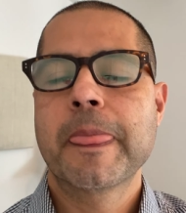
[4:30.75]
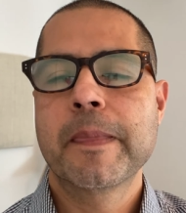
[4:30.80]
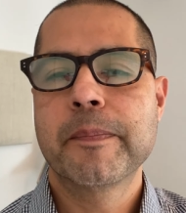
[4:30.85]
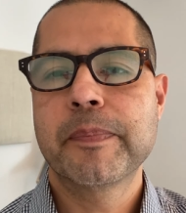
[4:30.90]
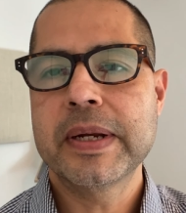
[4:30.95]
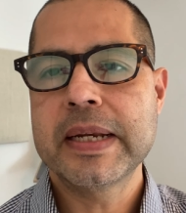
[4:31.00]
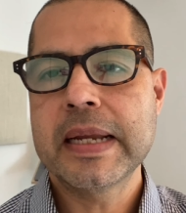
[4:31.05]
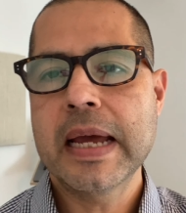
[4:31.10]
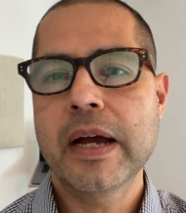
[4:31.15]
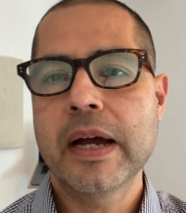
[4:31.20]

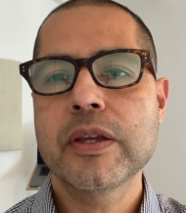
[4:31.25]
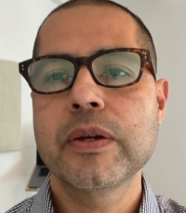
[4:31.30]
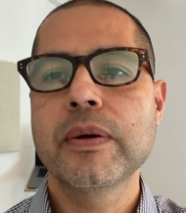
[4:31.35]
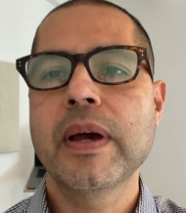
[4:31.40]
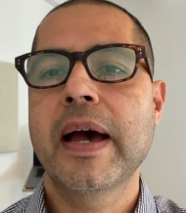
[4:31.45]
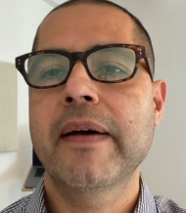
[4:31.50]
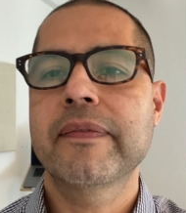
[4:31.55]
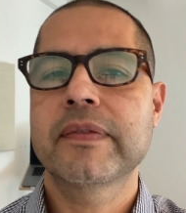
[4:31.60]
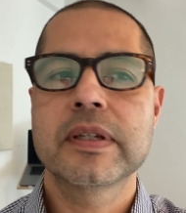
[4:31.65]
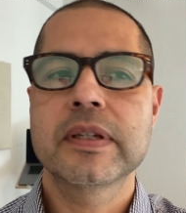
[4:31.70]
But now you
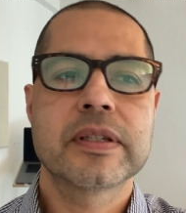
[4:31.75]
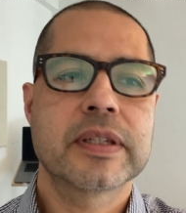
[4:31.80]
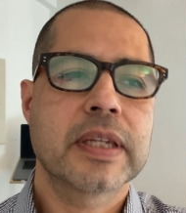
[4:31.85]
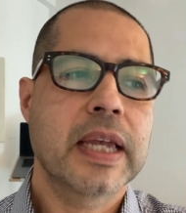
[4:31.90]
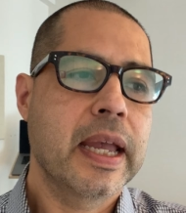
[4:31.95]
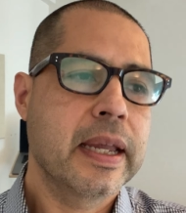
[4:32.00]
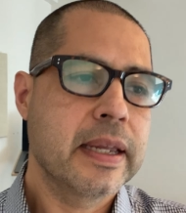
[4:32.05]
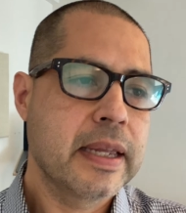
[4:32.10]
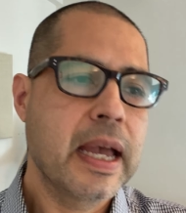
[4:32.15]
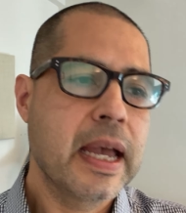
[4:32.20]
have to
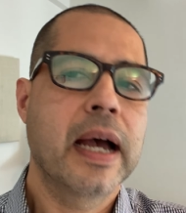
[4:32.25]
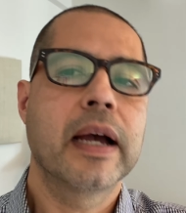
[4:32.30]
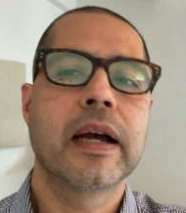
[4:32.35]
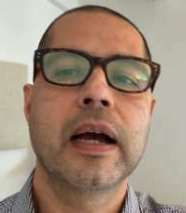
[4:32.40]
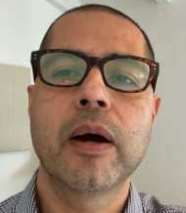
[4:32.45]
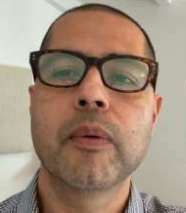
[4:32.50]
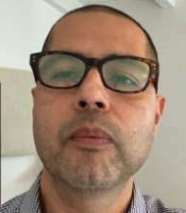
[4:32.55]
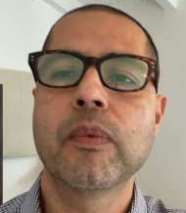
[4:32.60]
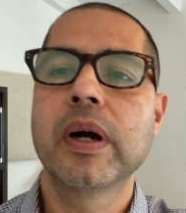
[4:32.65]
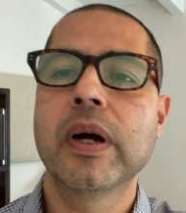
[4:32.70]
say, yeah,
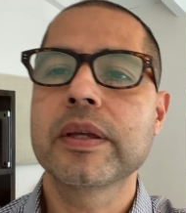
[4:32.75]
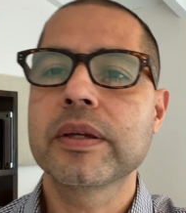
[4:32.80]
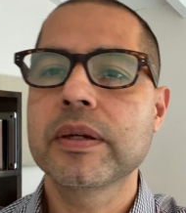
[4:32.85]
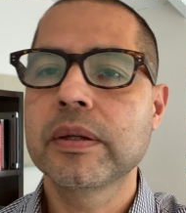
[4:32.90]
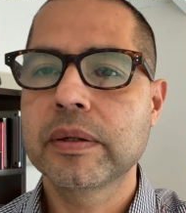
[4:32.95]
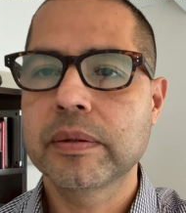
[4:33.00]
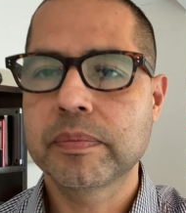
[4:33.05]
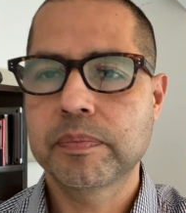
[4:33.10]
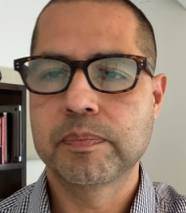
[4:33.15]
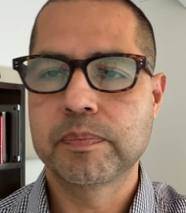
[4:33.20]
I want you
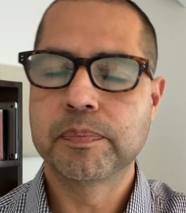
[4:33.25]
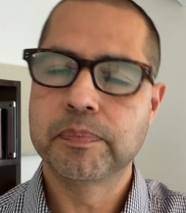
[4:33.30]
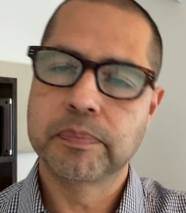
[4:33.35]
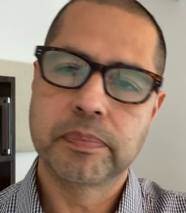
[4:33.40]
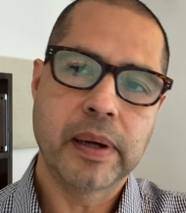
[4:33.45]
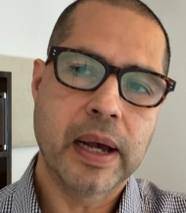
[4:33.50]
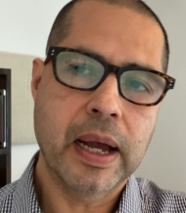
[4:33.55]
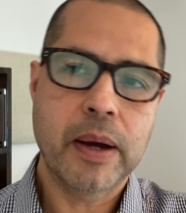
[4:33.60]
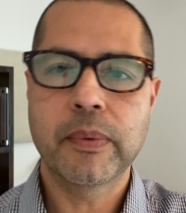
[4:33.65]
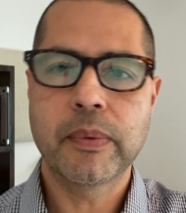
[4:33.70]
to
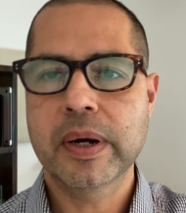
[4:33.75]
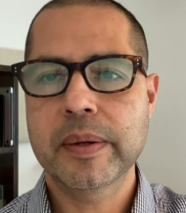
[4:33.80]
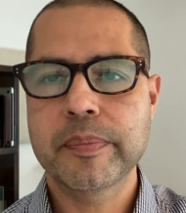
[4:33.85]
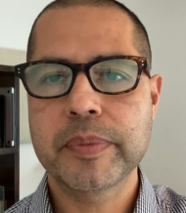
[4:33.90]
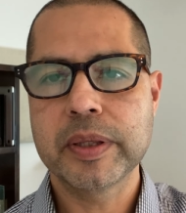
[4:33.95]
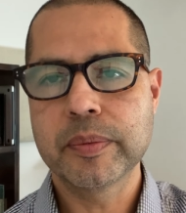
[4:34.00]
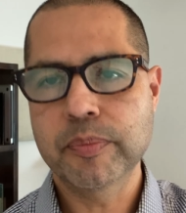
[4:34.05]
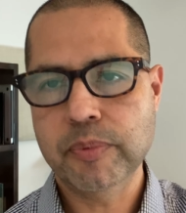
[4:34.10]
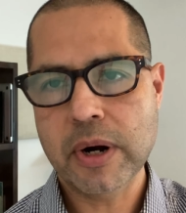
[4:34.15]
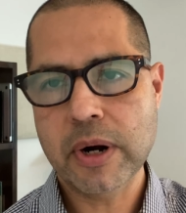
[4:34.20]
I want to be
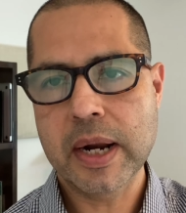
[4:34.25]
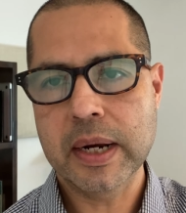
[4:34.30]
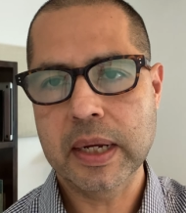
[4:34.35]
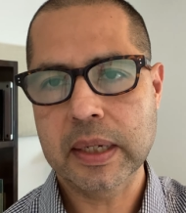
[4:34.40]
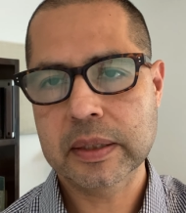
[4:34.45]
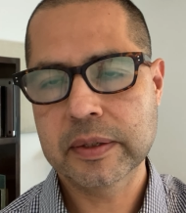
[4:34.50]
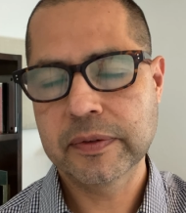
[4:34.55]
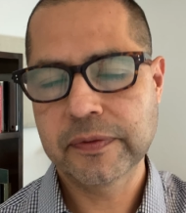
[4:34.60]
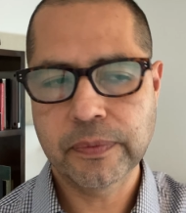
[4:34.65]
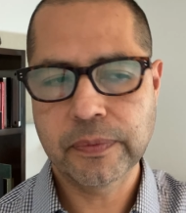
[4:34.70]
the
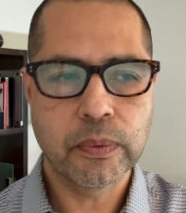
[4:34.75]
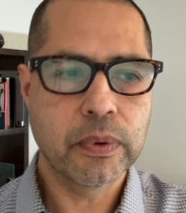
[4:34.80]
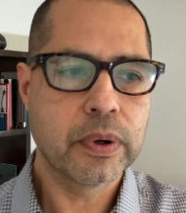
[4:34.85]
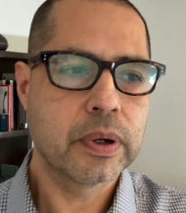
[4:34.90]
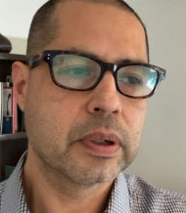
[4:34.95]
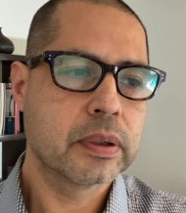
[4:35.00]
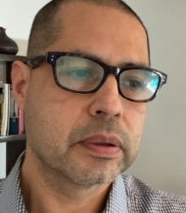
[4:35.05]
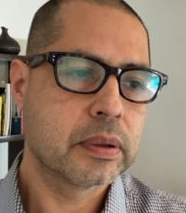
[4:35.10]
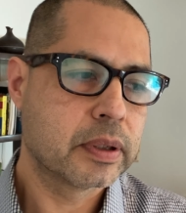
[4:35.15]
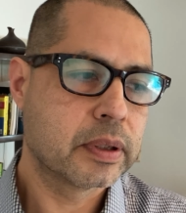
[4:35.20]
product
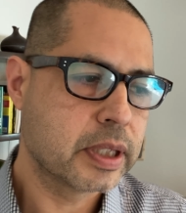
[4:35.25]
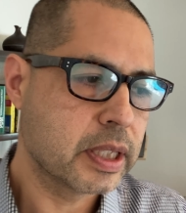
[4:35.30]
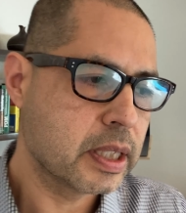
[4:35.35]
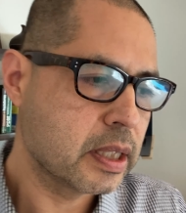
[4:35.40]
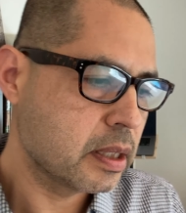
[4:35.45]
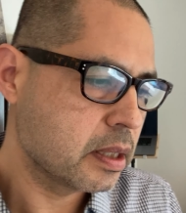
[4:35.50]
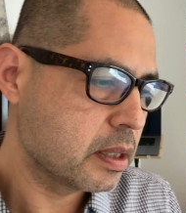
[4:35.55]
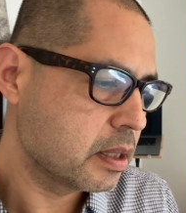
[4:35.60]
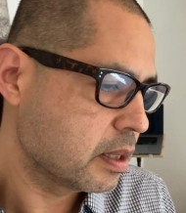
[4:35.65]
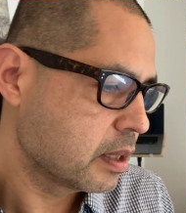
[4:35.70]
for
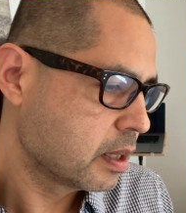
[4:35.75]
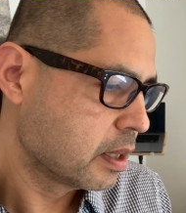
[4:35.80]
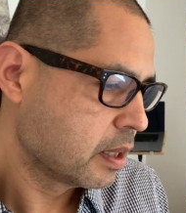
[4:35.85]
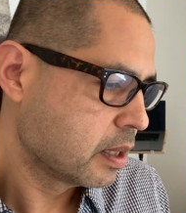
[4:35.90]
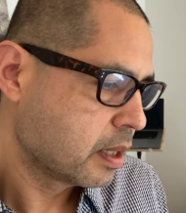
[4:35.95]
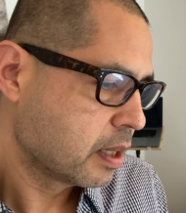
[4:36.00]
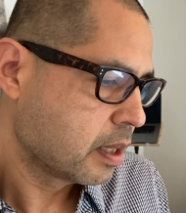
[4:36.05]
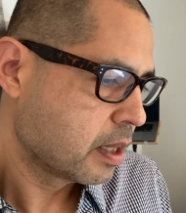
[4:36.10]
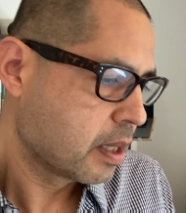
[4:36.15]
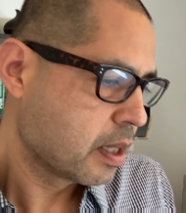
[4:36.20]
the
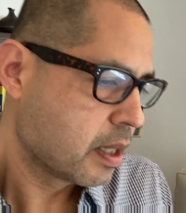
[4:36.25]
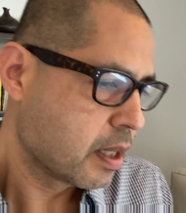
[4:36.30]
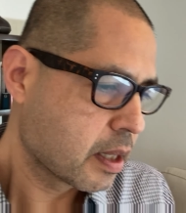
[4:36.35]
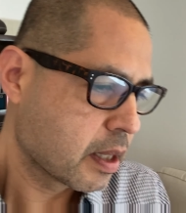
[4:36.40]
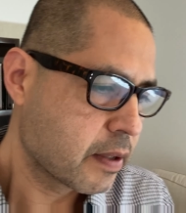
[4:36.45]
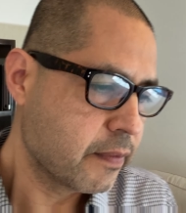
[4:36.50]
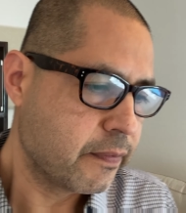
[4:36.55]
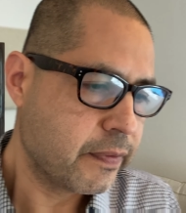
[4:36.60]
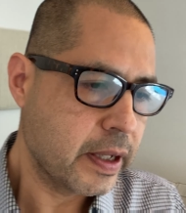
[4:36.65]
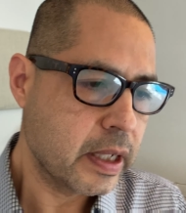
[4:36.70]

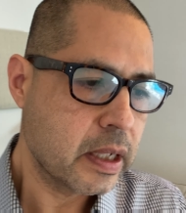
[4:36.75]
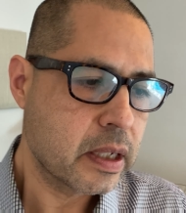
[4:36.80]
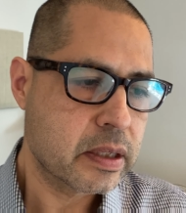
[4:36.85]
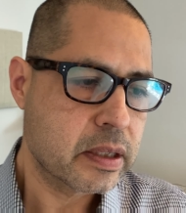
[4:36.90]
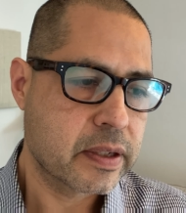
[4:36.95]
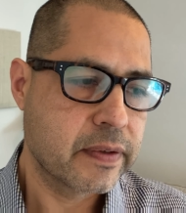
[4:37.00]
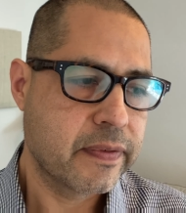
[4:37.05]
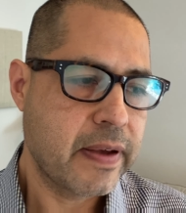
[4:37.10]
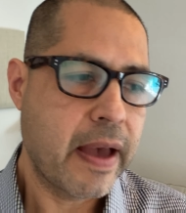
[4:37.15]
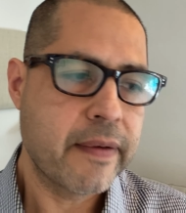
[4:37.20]

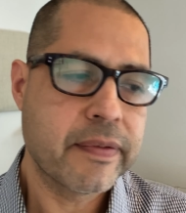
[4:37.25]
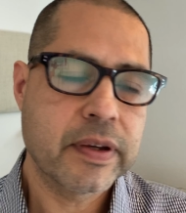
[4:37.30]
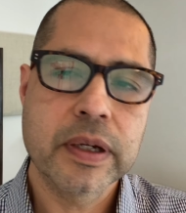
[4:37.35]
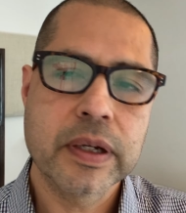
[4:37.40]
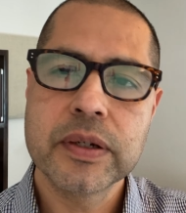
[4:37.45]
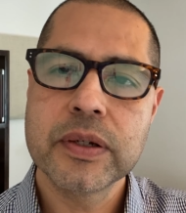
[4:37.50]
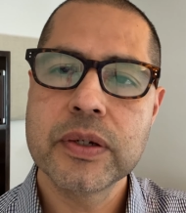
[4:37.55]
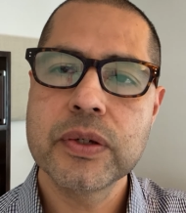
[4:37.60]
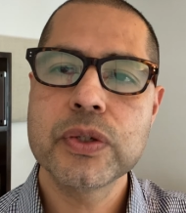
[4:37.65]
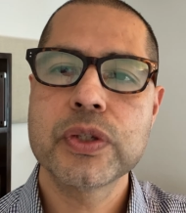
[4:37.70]
convenience of having a
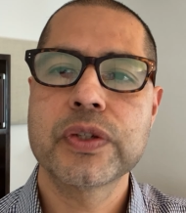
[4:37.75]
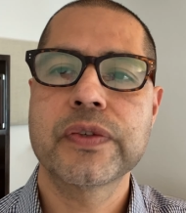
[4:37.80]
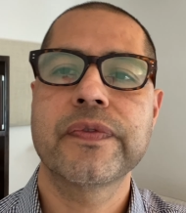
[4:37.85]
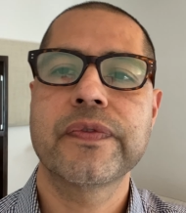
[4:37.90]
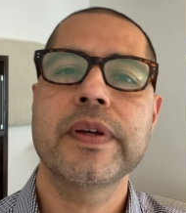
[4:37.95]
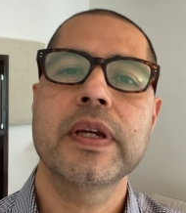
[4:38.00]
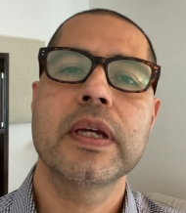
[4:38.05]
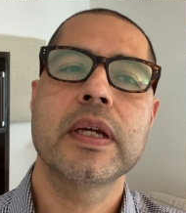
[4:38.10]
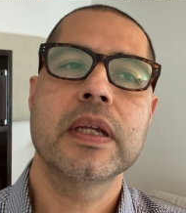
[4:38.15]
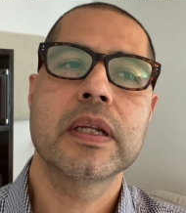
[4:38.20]
news
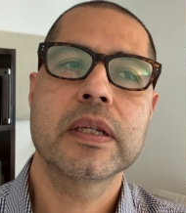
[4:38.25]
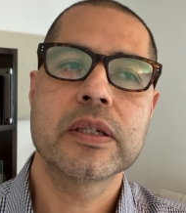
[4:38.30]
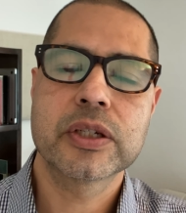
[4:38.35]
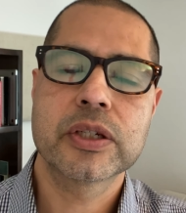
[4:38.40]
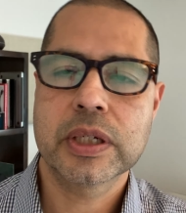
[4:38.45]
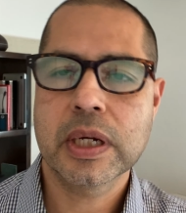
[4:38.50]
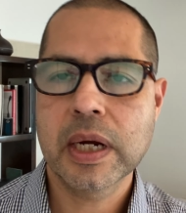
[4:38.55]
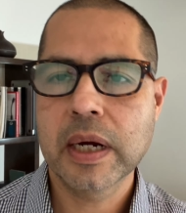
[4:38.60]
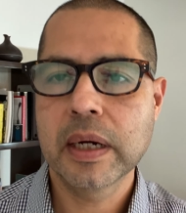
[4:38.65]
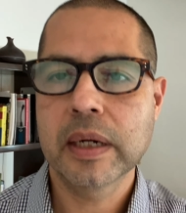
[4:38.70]
feed and
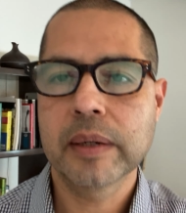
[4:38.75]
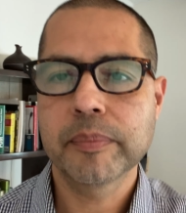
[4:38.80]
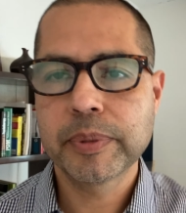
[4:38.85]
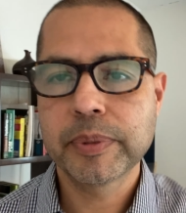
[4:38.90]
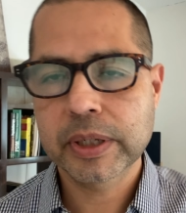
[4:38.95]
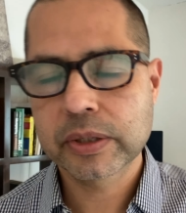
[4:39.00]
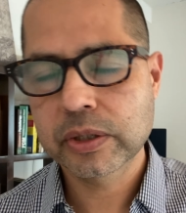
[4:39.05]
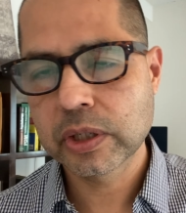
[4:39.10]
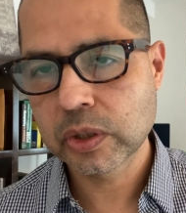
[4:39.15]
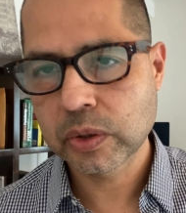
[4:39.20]
sharing
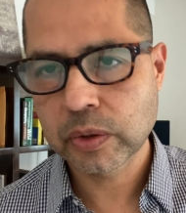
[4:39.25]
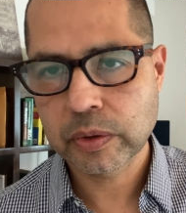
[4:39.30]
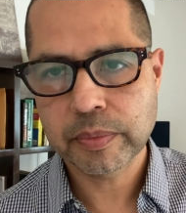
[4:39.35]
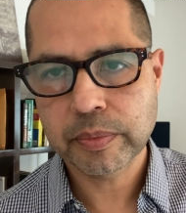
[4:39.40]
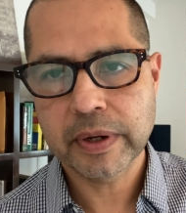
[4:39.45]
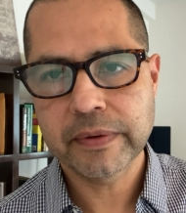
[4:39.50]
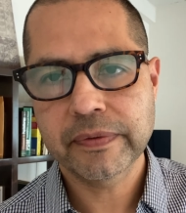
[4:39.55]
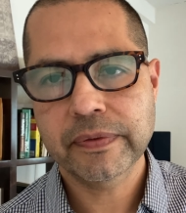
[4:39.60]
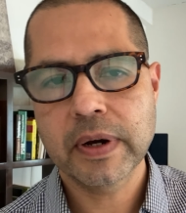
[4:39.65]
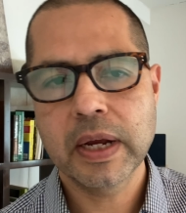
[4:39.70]
pictures with
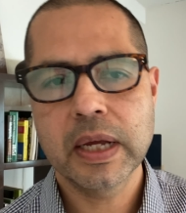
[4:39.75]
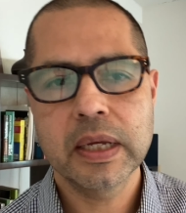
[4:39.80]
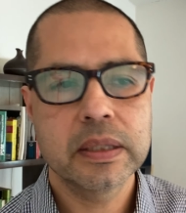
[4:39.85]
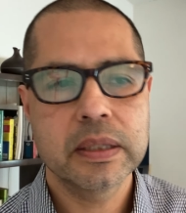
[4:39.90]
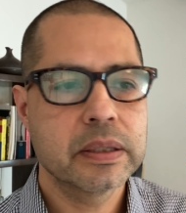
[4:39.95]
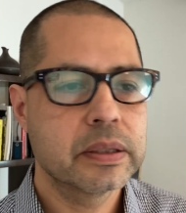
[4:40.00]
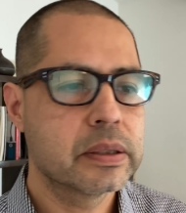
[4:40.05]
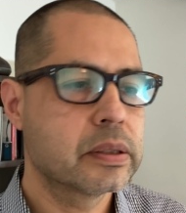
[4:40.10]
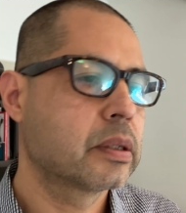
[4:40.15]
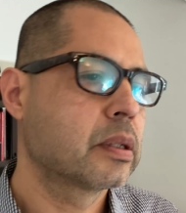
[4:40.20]
my
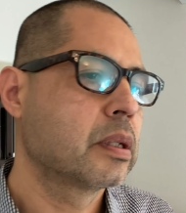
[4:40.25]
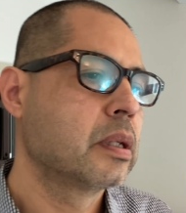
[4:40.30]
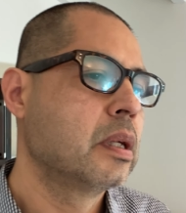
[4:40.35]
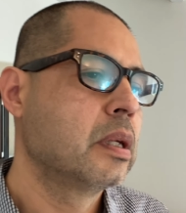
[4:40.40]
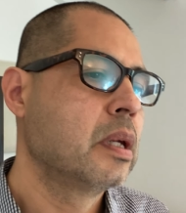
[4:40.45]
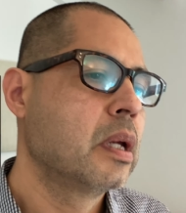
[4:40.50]
friends.